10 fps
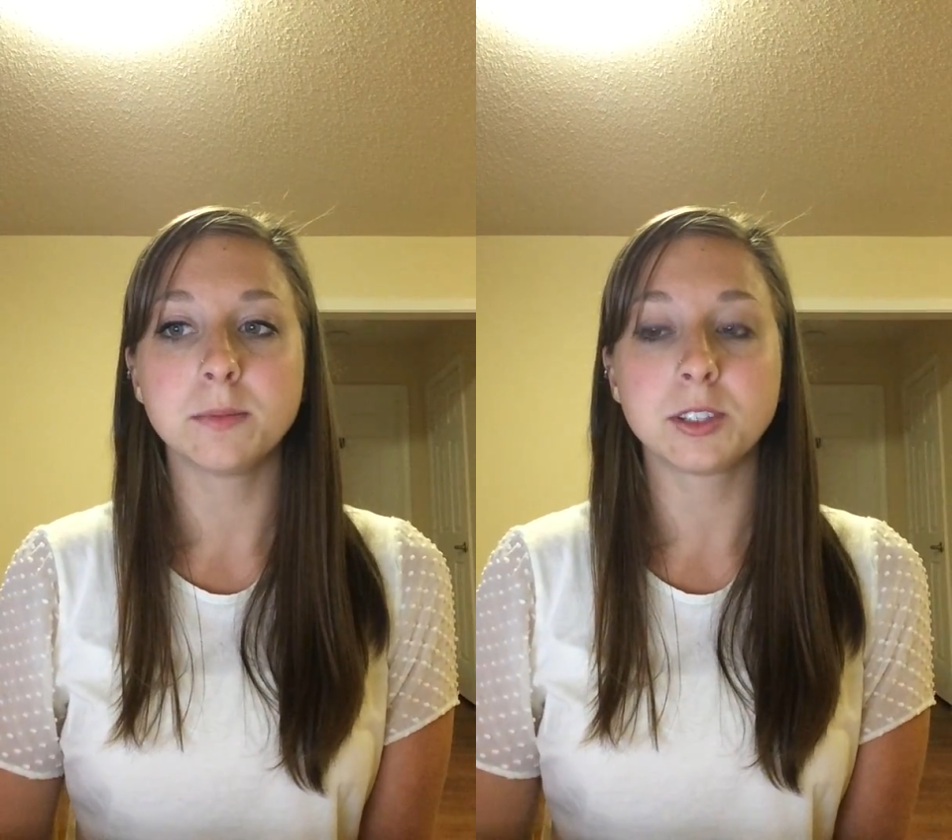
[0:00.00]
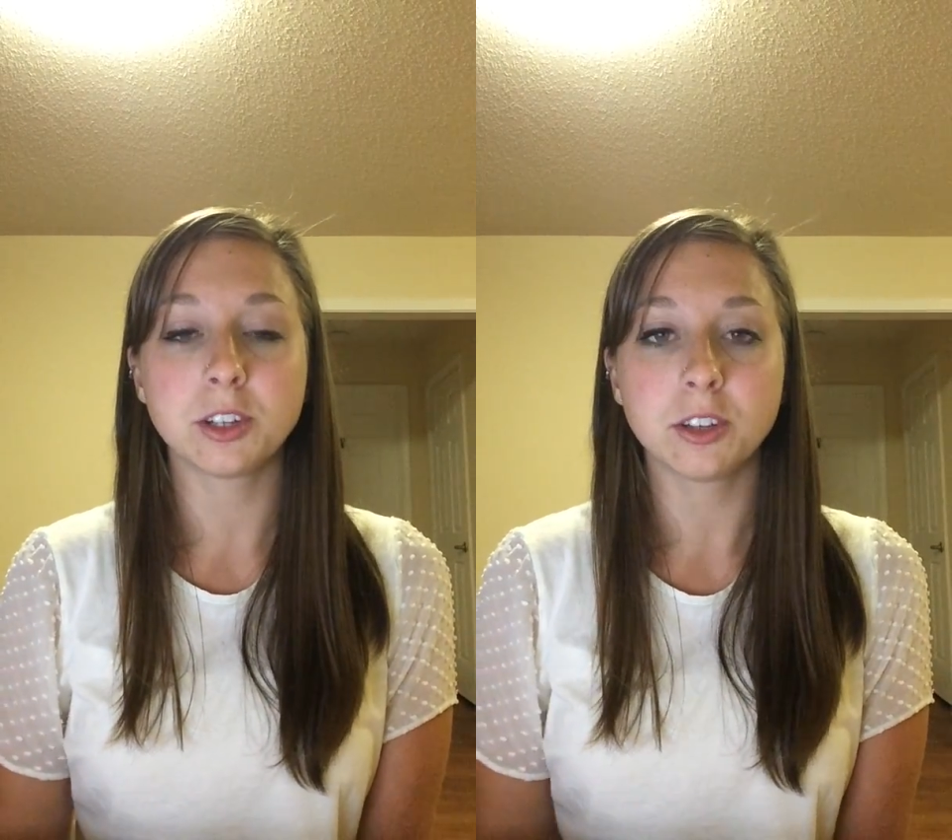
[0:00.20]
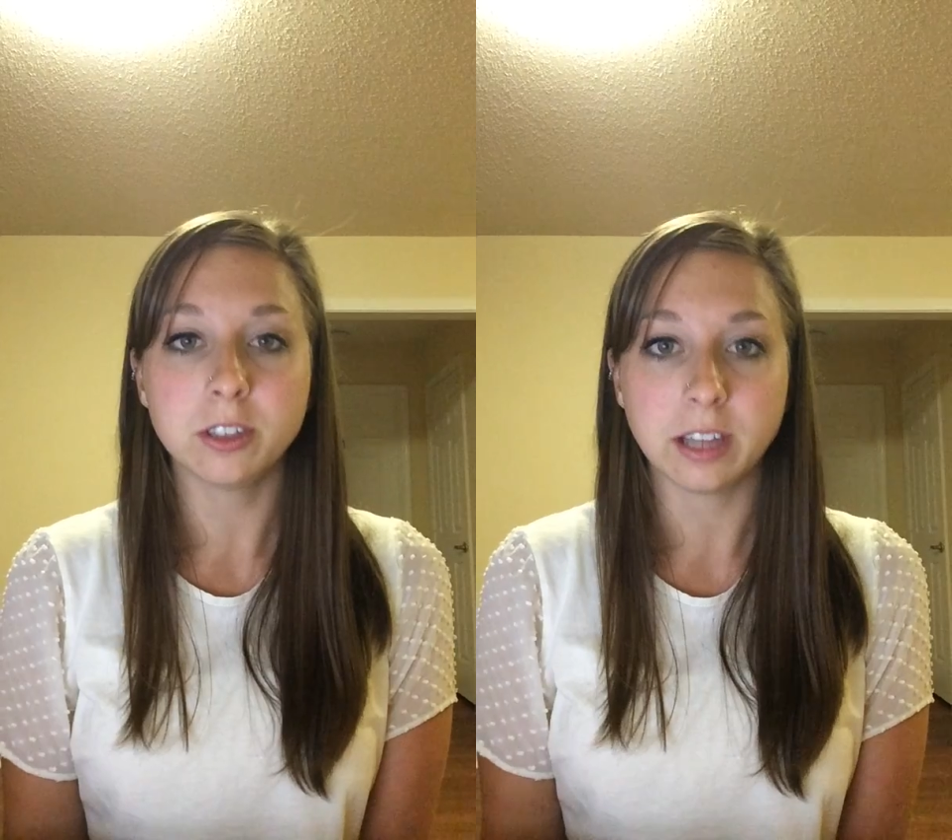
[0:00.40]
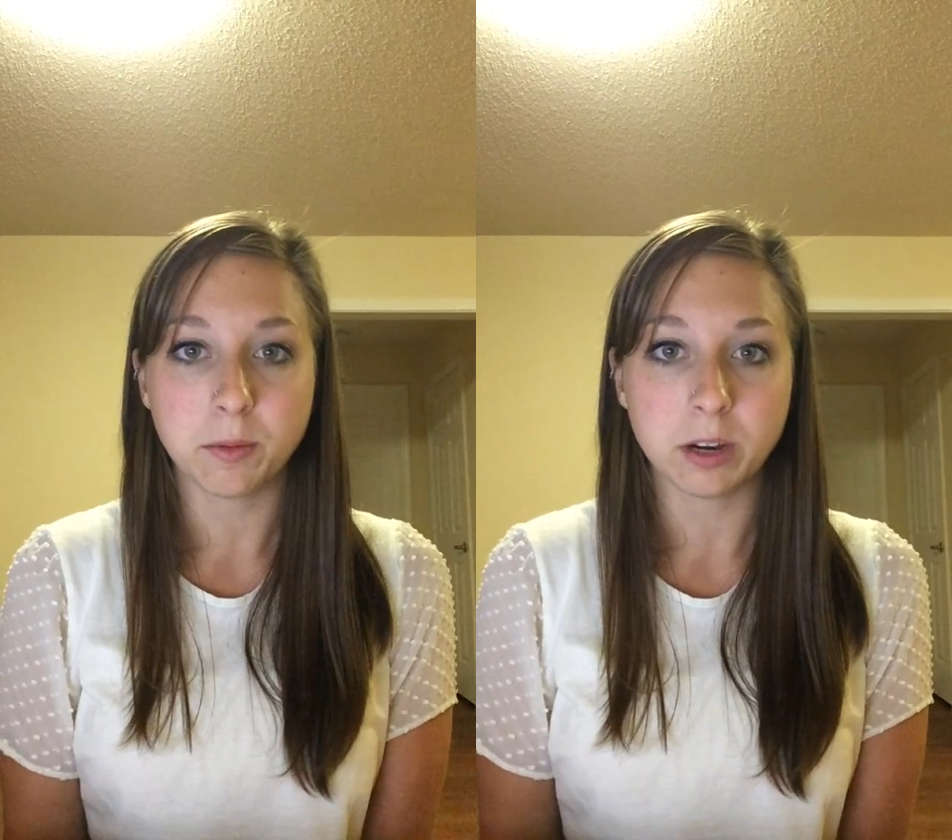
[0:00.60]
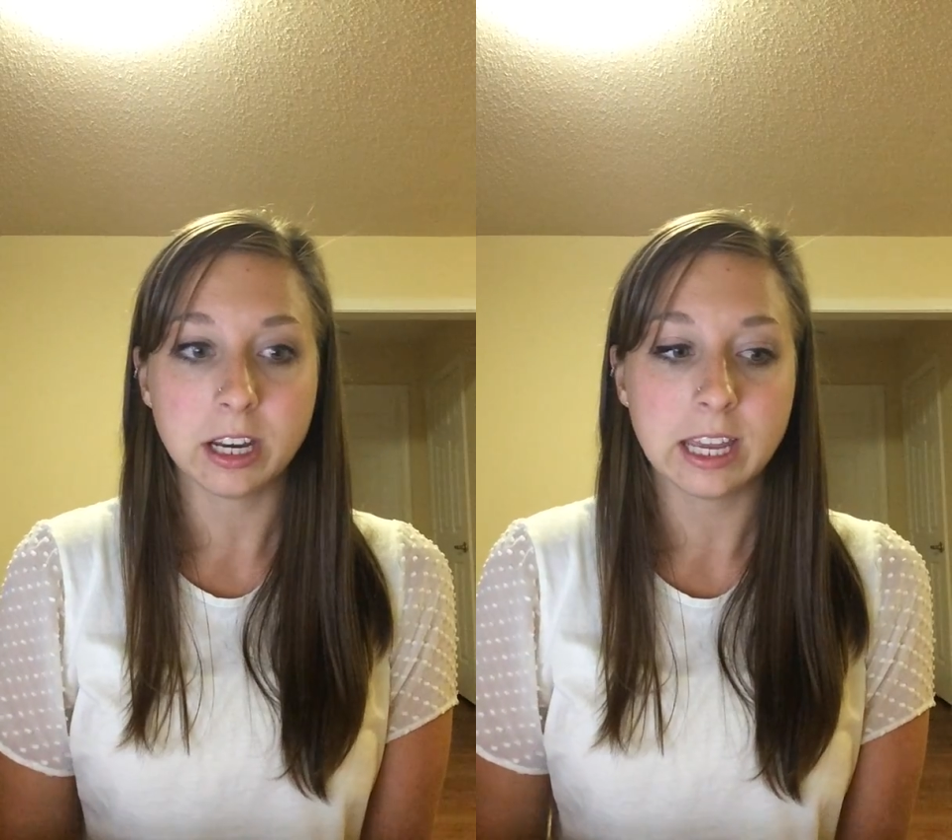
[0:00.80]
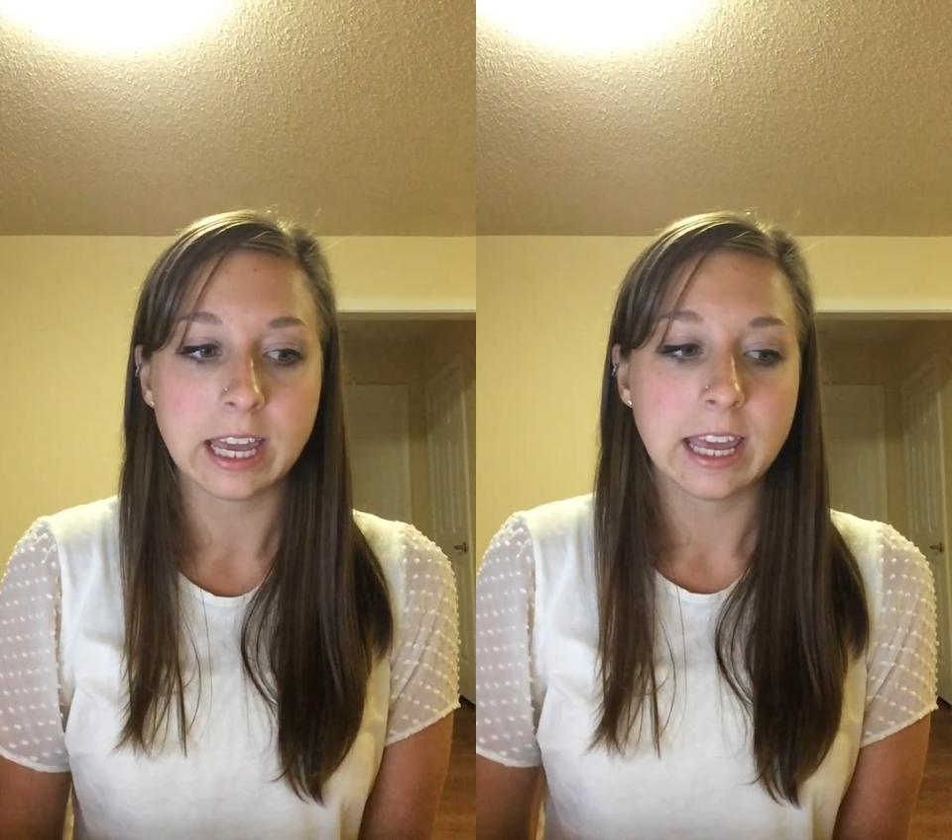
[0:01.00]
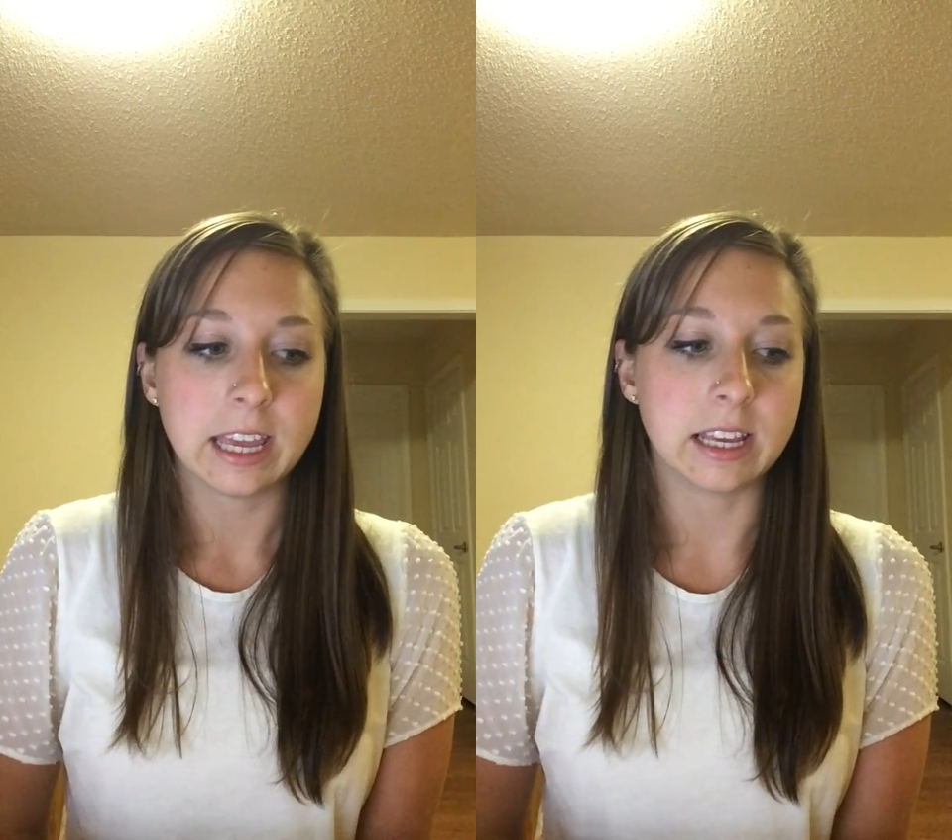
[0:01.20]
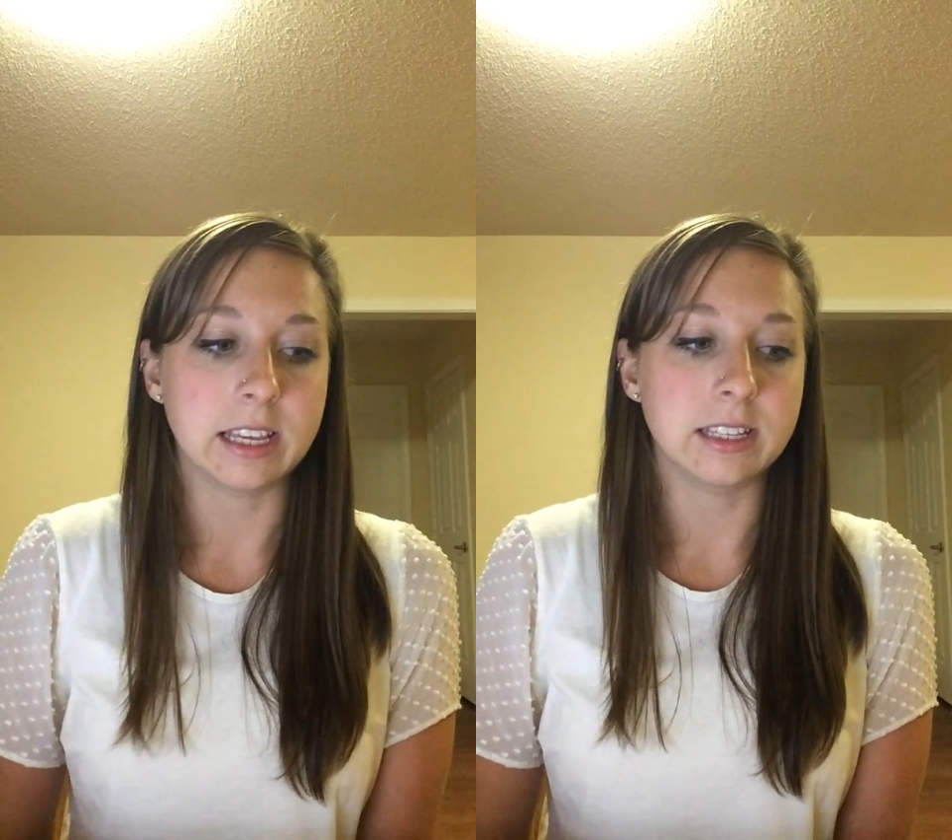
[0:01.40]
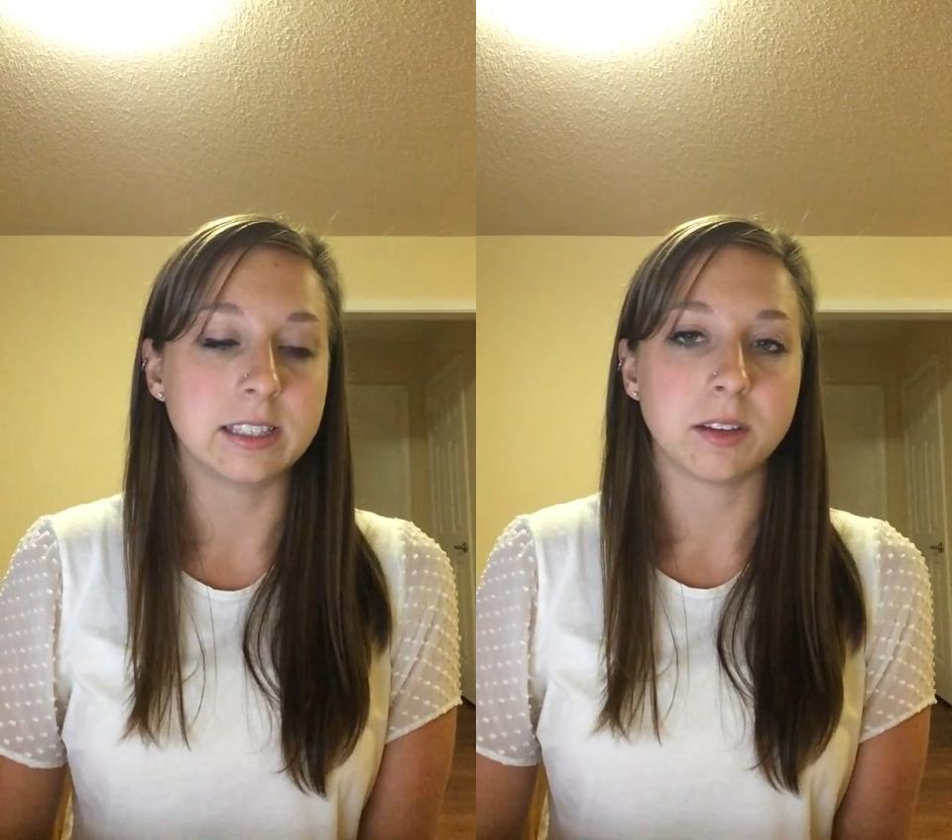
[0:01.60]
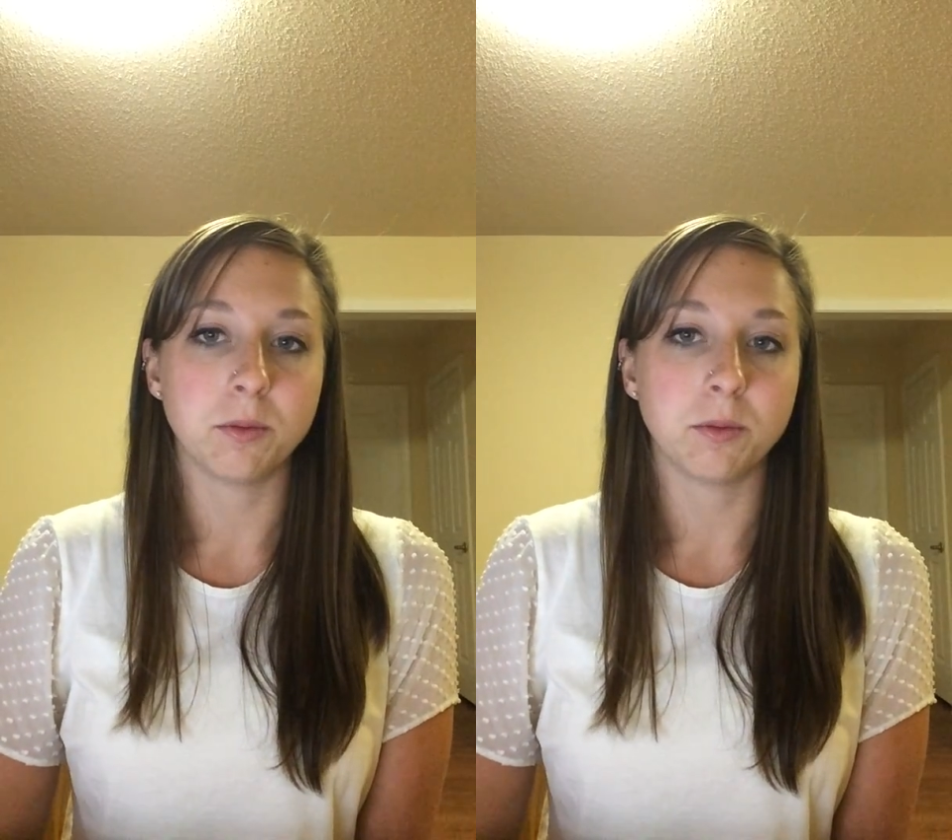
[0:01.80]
Circle network is